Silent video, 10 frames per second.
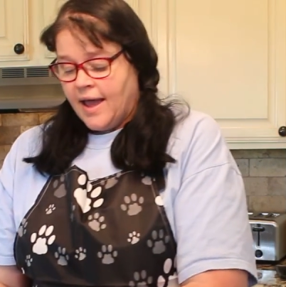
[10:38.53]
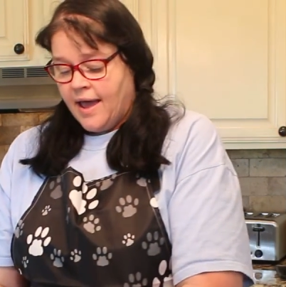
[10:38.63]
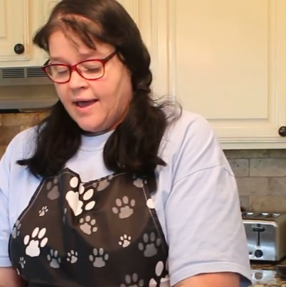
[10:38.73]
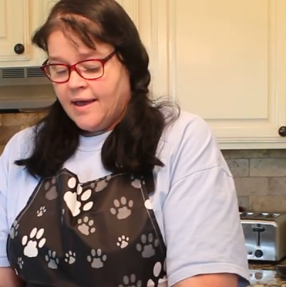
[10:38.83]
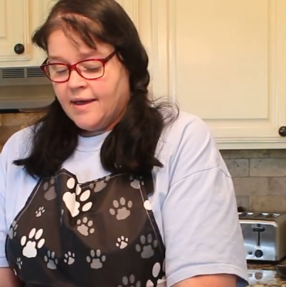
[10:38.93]

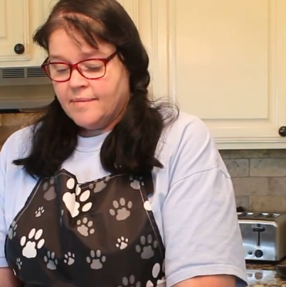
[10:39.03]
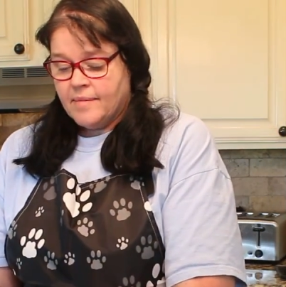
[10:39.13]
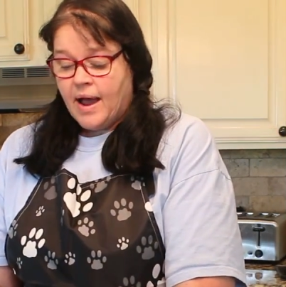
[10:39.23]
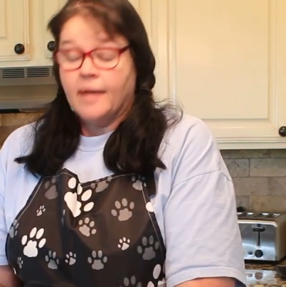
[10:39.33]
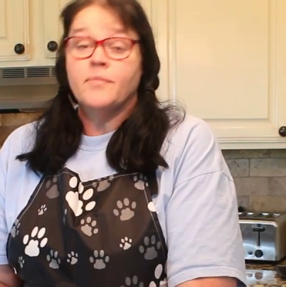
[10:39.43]

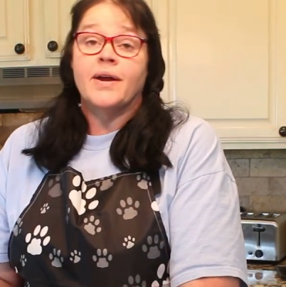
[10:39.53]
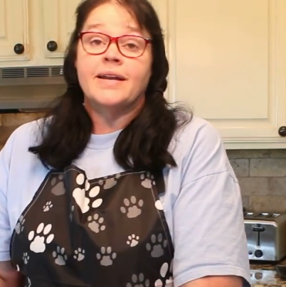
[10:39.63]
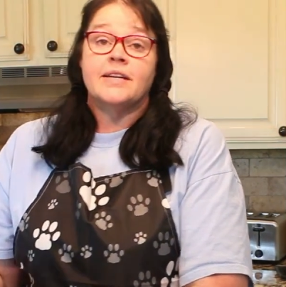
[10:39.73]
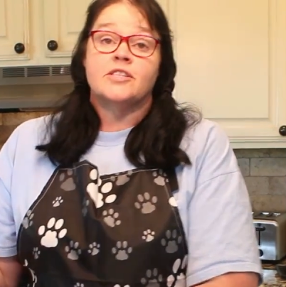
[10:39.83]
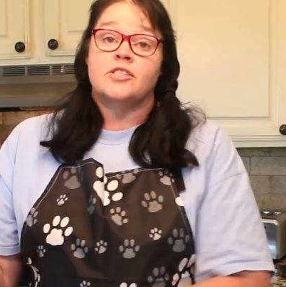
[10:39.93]
I'm
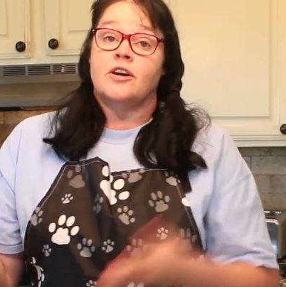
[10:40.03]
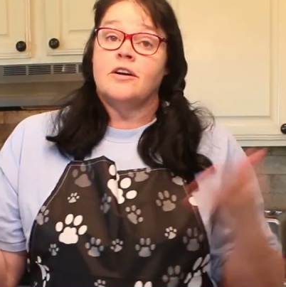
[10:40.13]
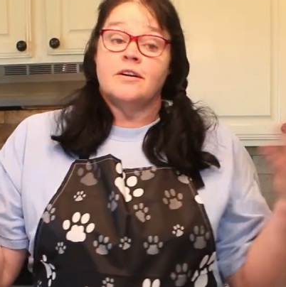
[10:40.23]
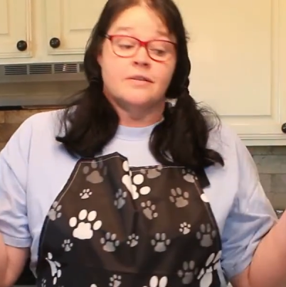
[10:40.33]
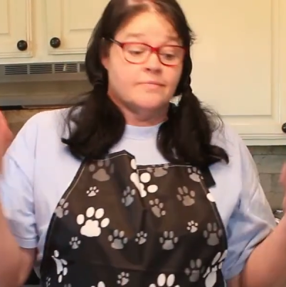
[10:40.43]
ready to
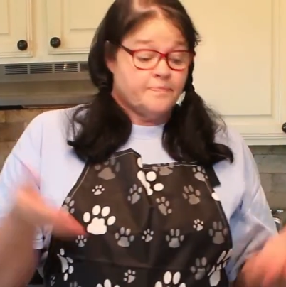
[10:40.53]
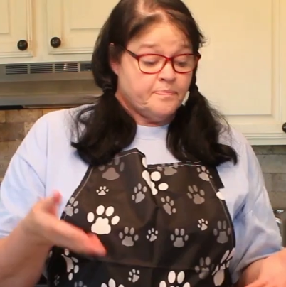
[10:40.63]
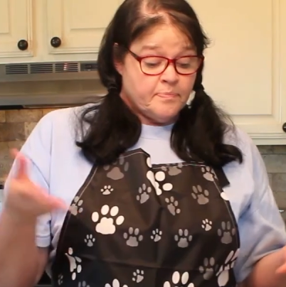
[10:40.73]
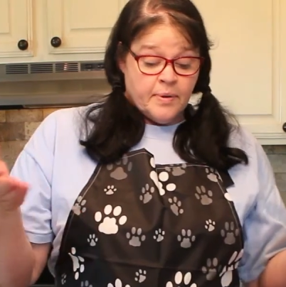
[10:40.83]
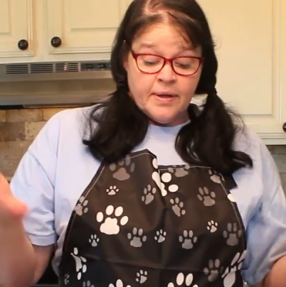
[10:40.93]
start
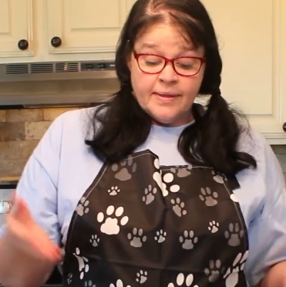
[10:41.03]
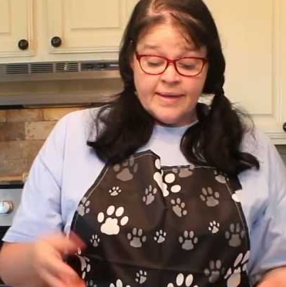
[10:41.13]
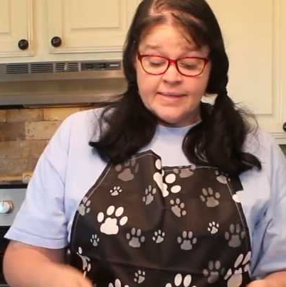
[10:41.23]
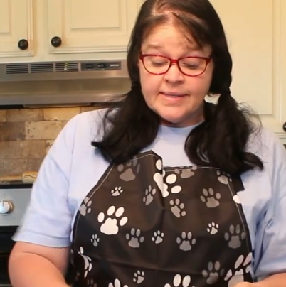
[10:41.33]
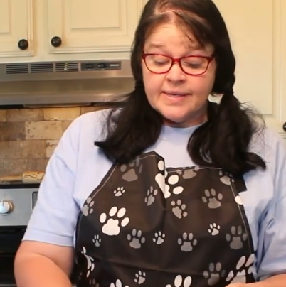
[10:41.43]
putting
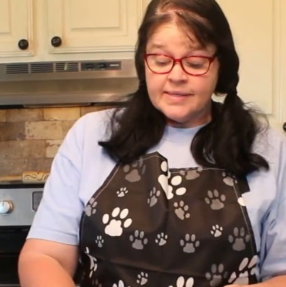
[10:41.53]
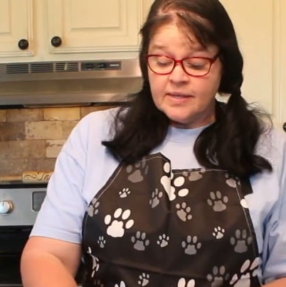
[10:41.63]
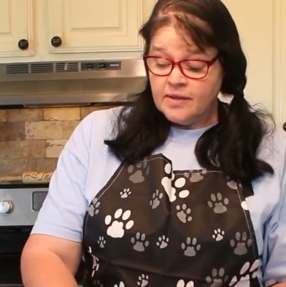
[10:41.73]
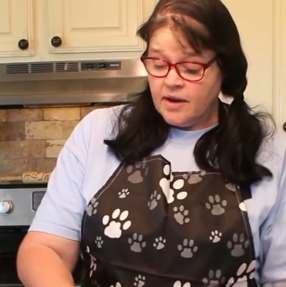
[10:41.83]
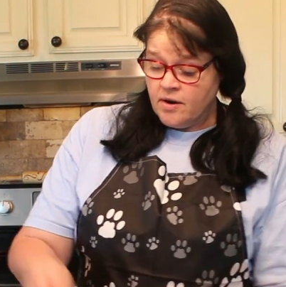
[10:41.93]
these things
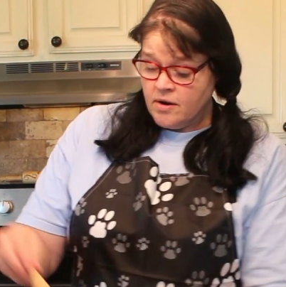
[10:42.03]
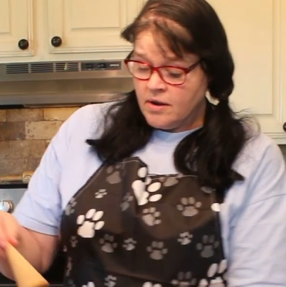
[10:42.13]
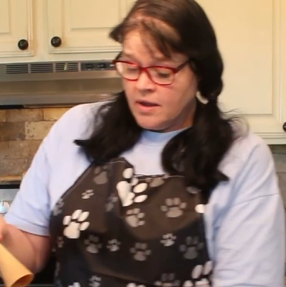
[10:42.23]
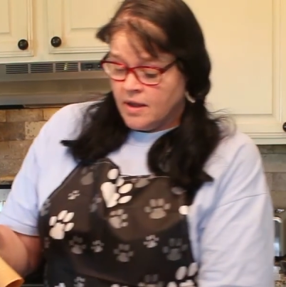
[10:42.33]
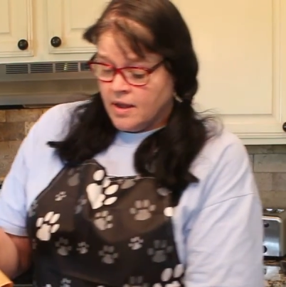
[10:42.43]
in there.